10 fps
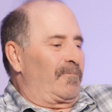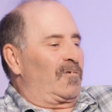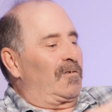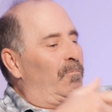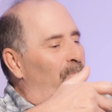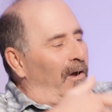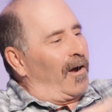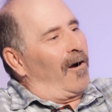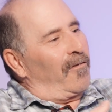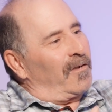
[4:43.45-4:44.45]
sleep in my
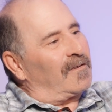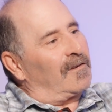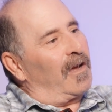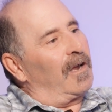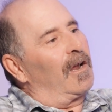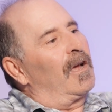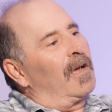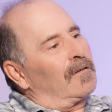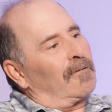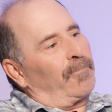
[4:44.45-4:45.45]
car this night.
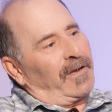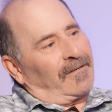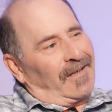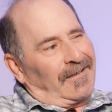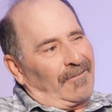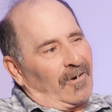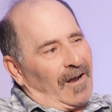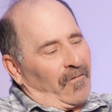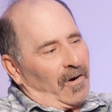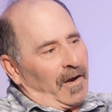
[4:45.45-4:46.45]
So basically, I did
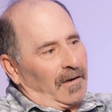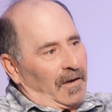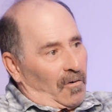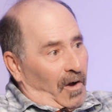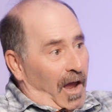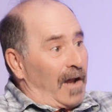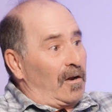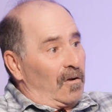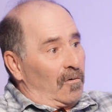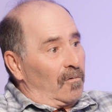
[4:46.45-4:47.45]
whatever I had
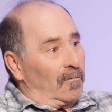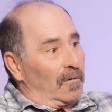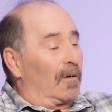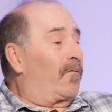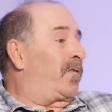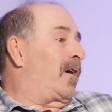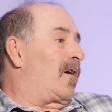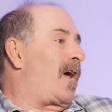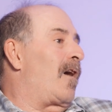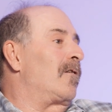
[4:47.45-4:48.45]
to do. Figure
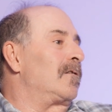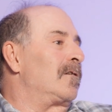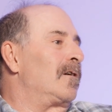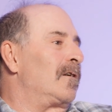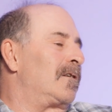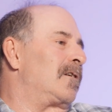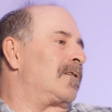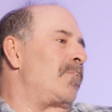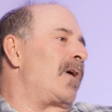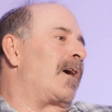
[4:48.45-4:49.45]
it out
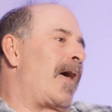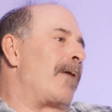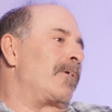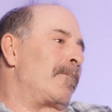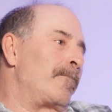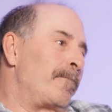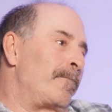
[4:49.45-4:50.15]
to make it happen.